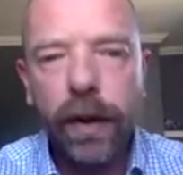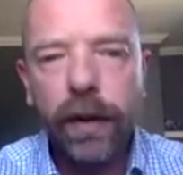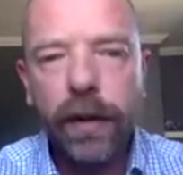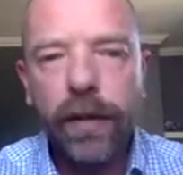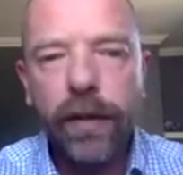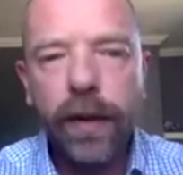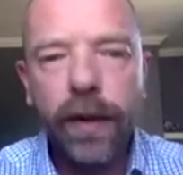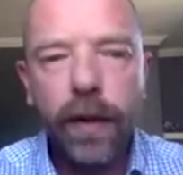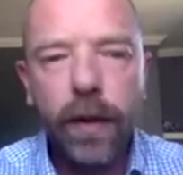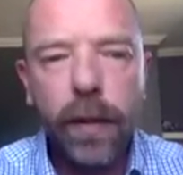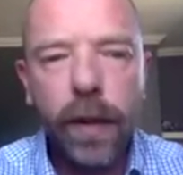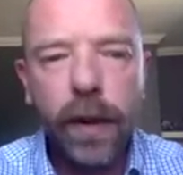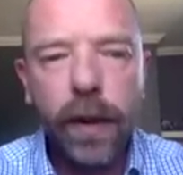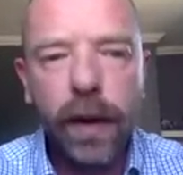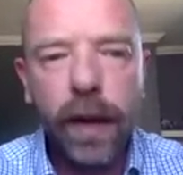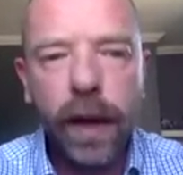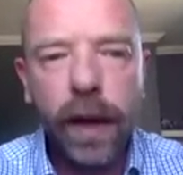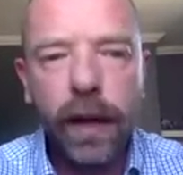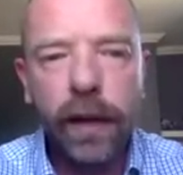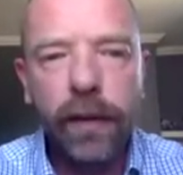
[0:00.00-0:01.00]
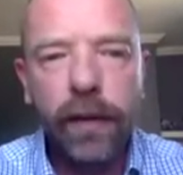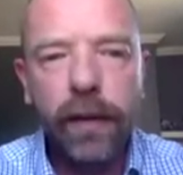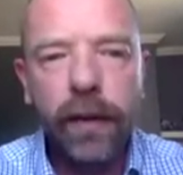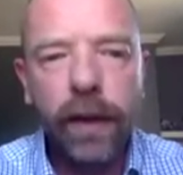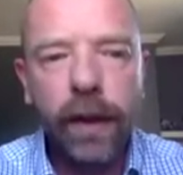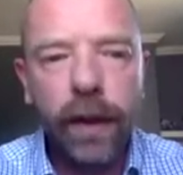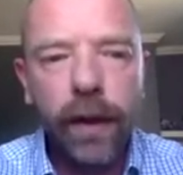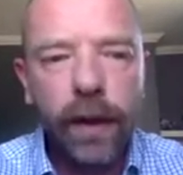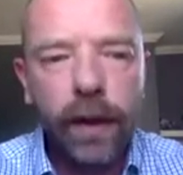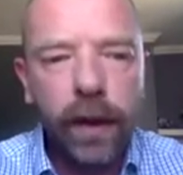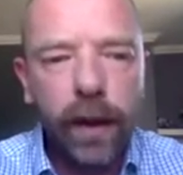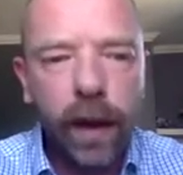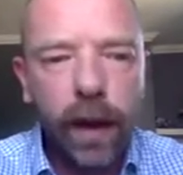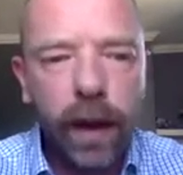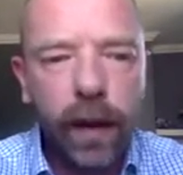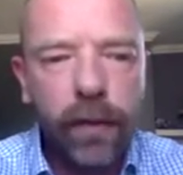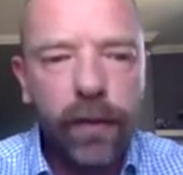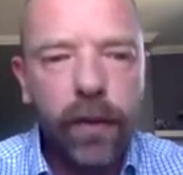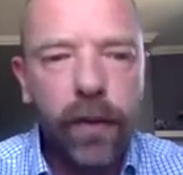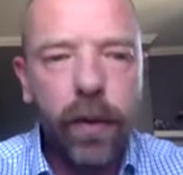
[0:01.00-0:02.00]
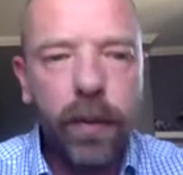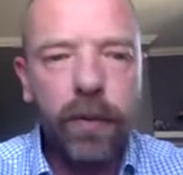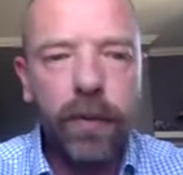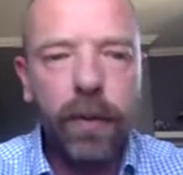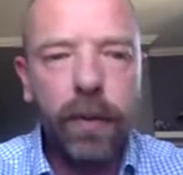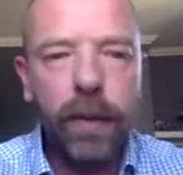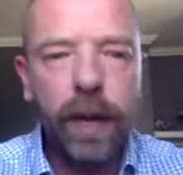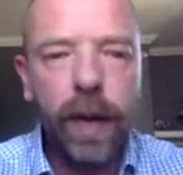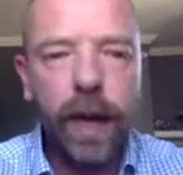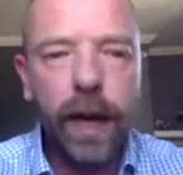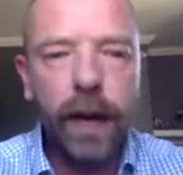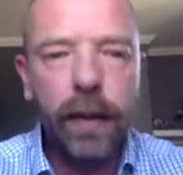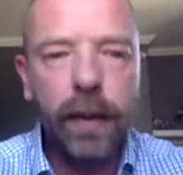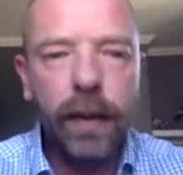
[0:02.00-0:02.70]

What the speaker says: at the telomeric end of chromosome 9.